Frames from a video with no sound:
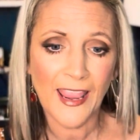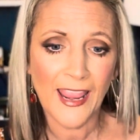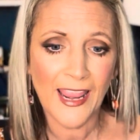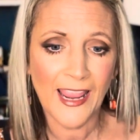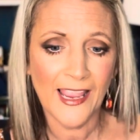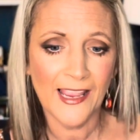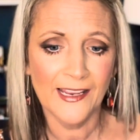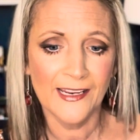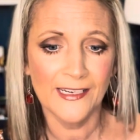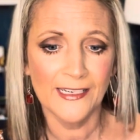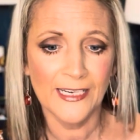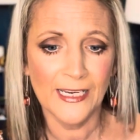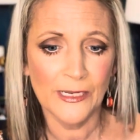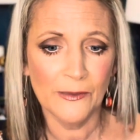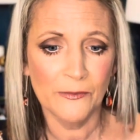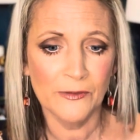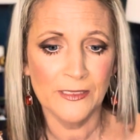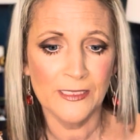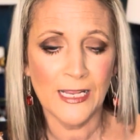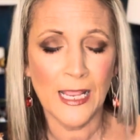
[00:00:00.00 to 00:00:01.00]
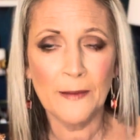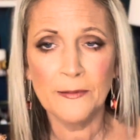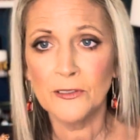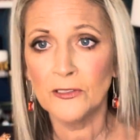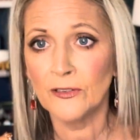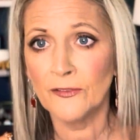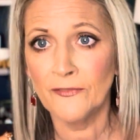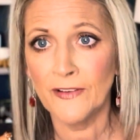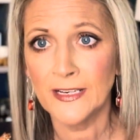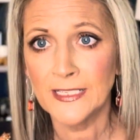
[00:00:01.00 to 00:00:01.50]
And it was
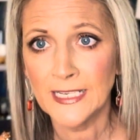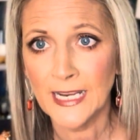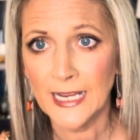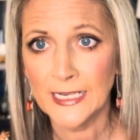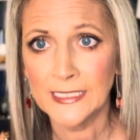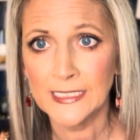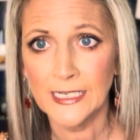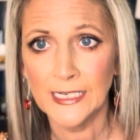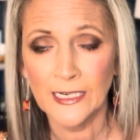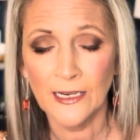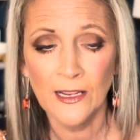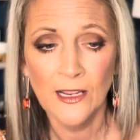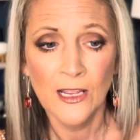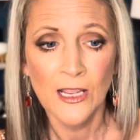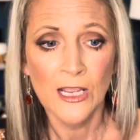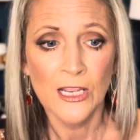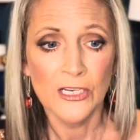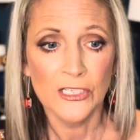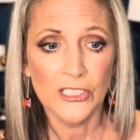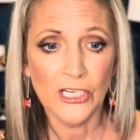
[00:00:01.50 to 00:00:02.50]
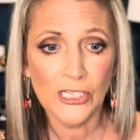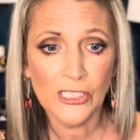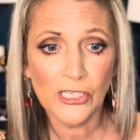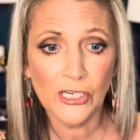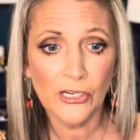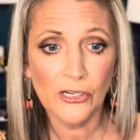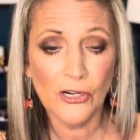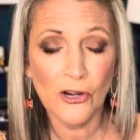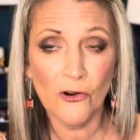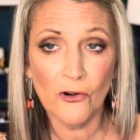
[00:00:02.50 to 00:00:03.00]
absolutely fantastic. Just so
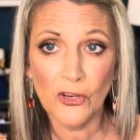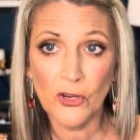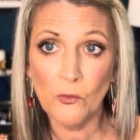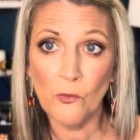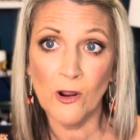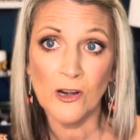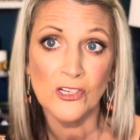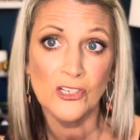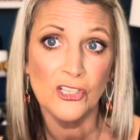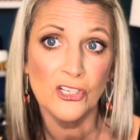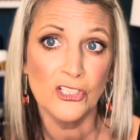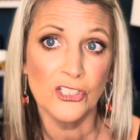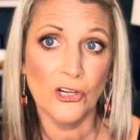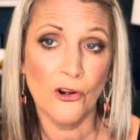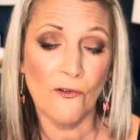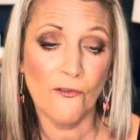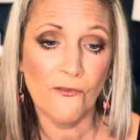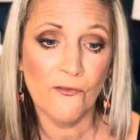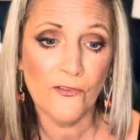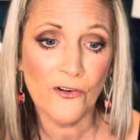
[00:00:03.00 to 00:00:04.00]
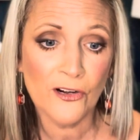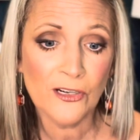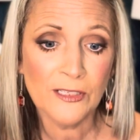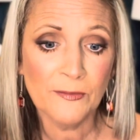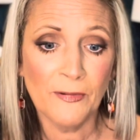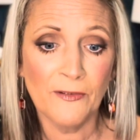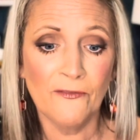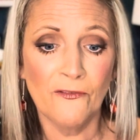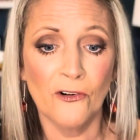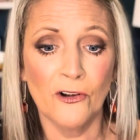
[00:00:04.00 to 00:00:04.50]
you know, you watch the show
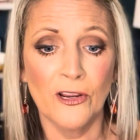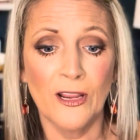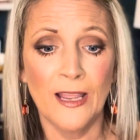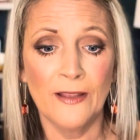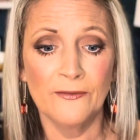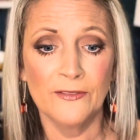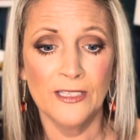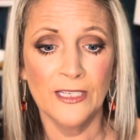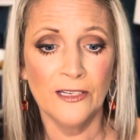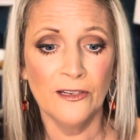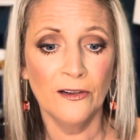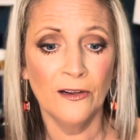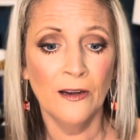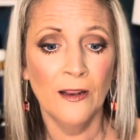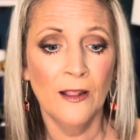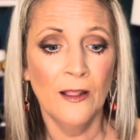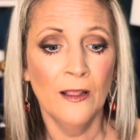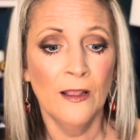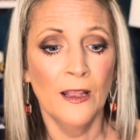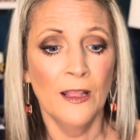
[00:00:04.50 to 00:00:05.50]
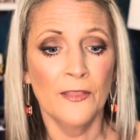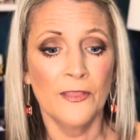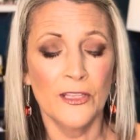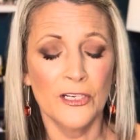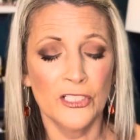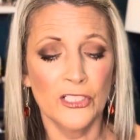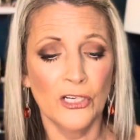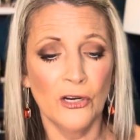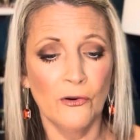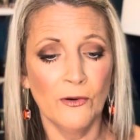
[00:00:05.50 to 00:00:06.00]
first before you have dinner. The
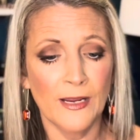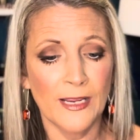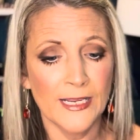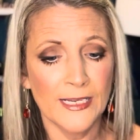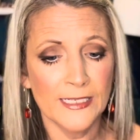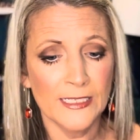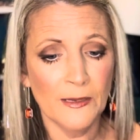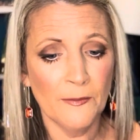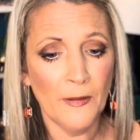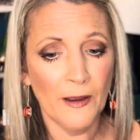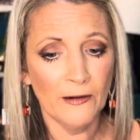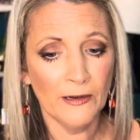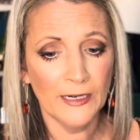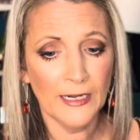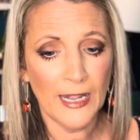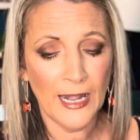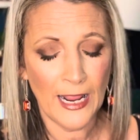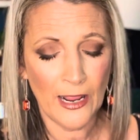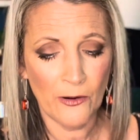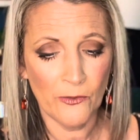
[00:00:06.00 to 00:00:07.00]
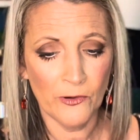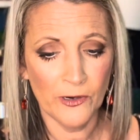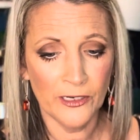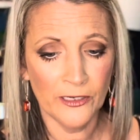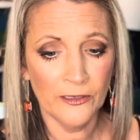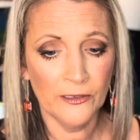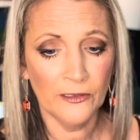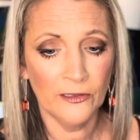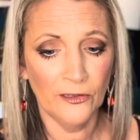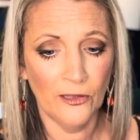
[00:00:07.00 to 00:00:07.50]
show is about an
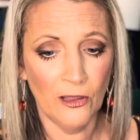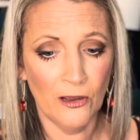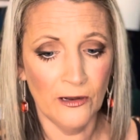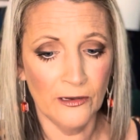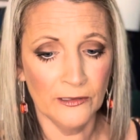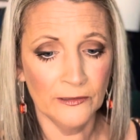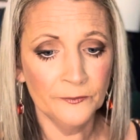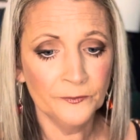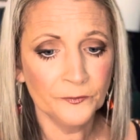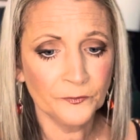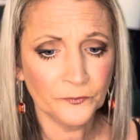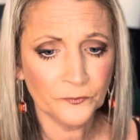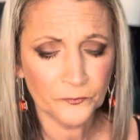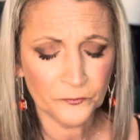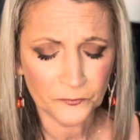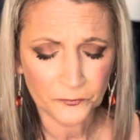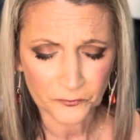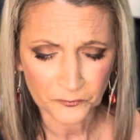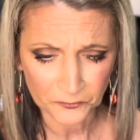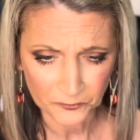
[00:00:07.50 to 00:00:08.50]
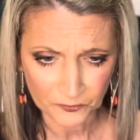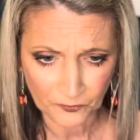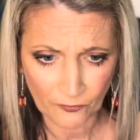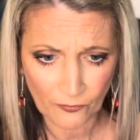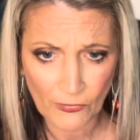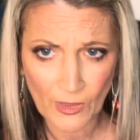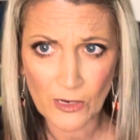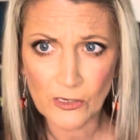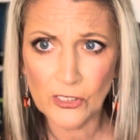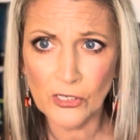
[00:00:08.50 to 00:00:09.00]
hour long.
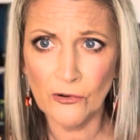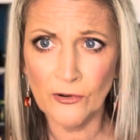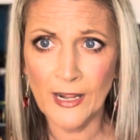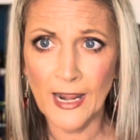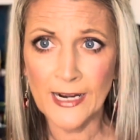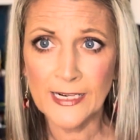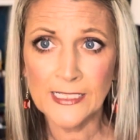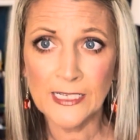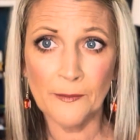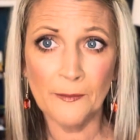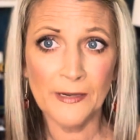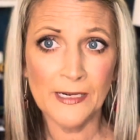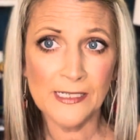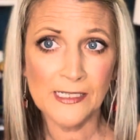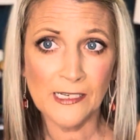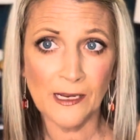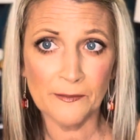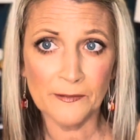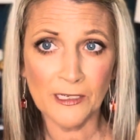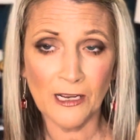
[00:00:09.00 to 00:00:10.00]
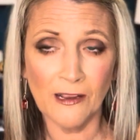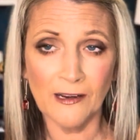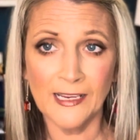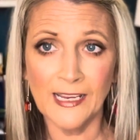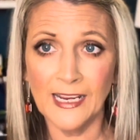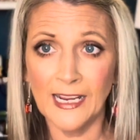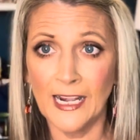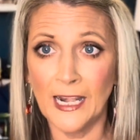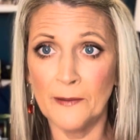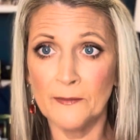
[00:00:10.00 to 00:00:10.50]
So next I'm going to stop
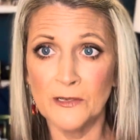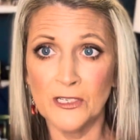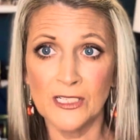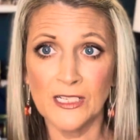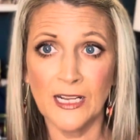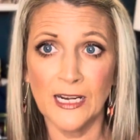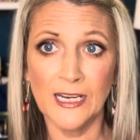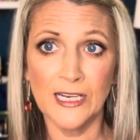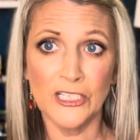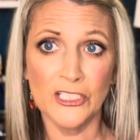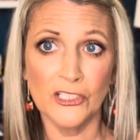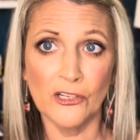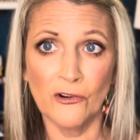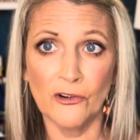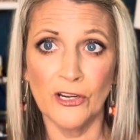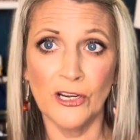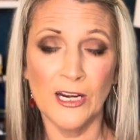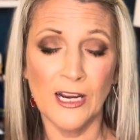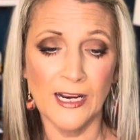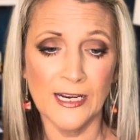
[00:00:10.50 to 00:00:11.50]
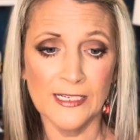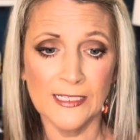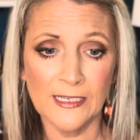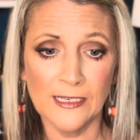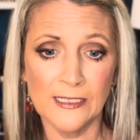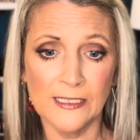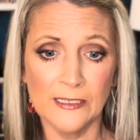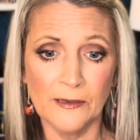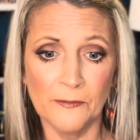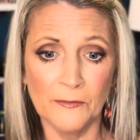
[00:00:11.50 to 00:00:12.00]
talking and I'm just going to show you guys
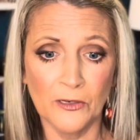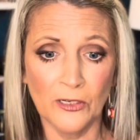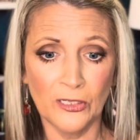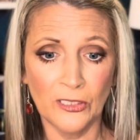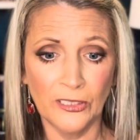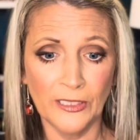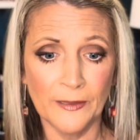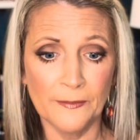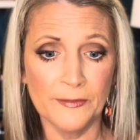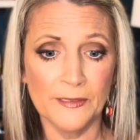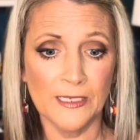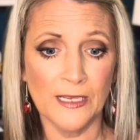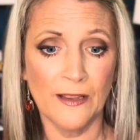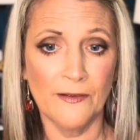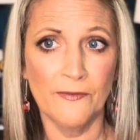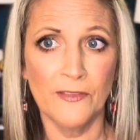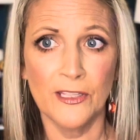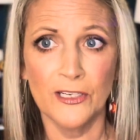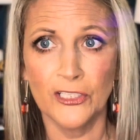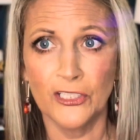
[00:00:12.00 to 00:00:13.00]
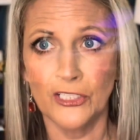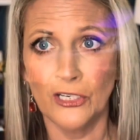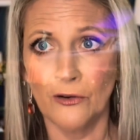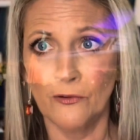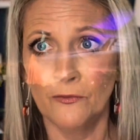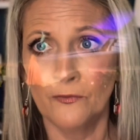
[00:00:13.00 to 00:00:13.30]
some clips of the show.